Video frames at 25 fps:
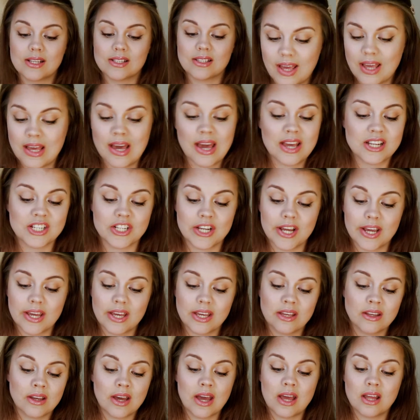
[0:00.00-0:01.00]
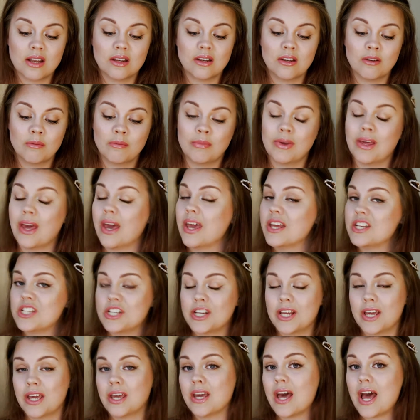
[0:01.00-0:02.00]
AHA and
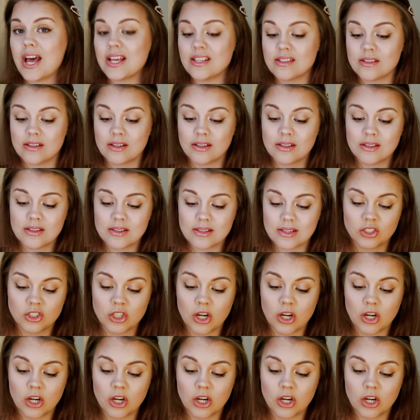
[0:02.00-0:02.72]
BHA acids,